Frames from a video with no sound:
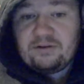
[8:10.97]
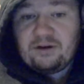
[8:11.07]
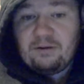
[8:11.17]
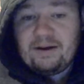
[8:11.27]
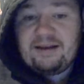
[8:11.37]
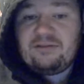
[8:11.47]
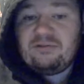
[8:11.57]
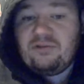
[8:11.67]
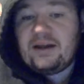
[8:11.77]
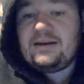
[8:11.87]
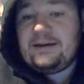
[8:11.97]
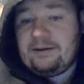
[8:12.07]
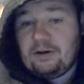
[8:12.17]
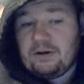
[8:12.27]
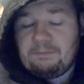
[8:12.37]
So it's really
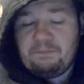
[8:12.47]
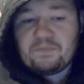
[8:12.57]
good.